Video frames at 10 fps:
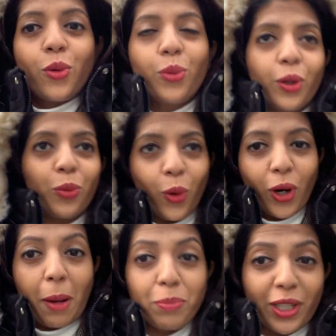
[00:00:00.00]
We
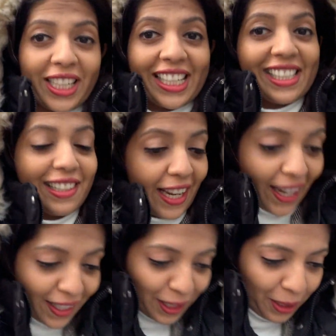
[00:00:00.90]
woke up pretty
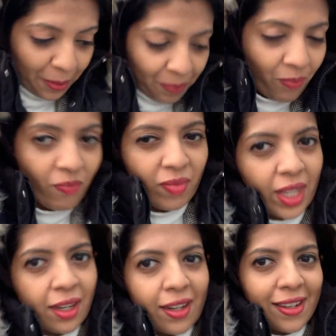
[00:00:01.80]
late.
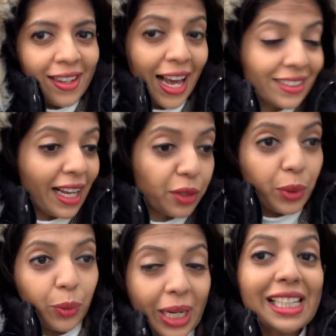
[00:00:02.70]
Last night
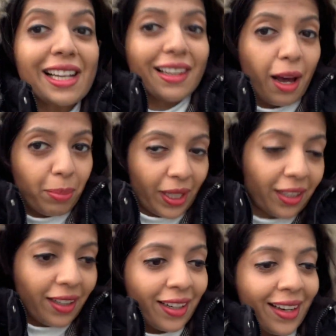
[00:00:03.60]
we went
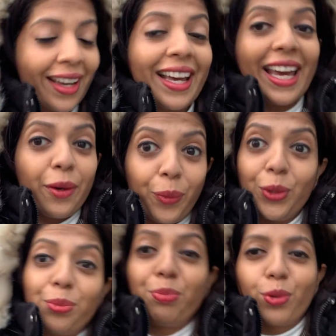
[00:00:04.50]
clubbing. It
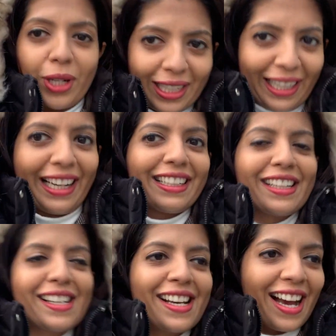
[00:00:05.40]
was brilliant.
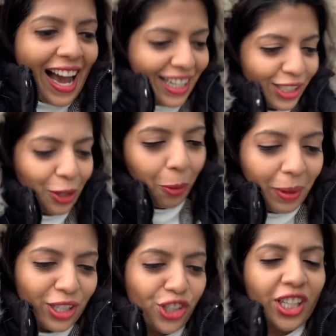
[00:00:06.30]
I didn't know
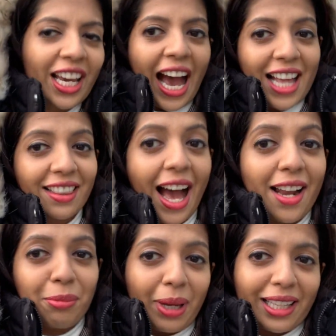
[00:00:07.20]
Beijing had
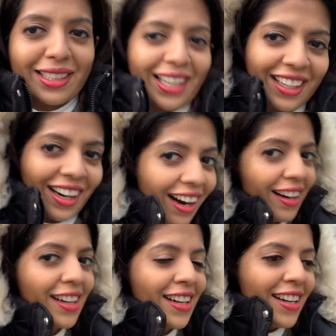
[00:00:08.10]
that amazing
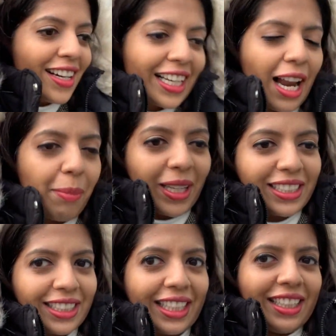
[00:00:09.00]
clubbing
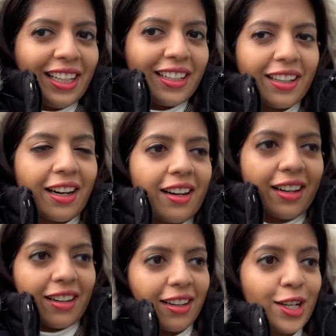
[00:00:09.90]
scene.
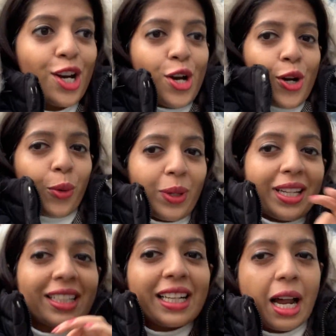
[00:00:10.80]
We
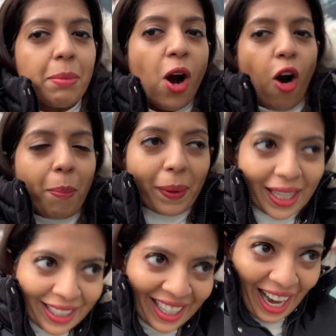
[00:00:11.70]
did club
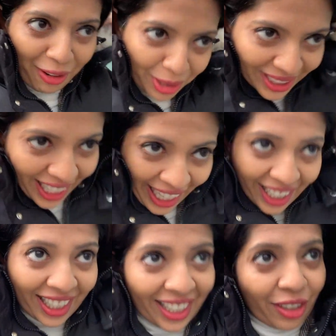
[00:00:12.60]
hopping, I would say.
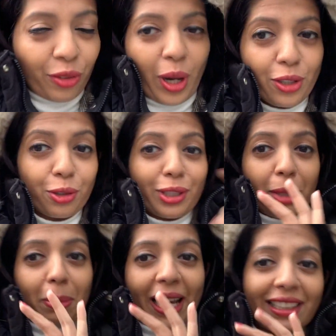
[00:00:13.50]
We went to
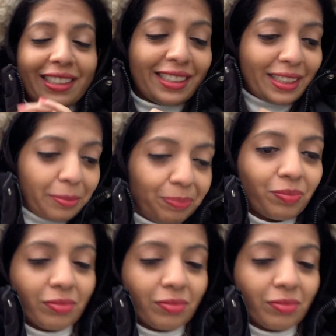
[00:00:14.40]
3 places.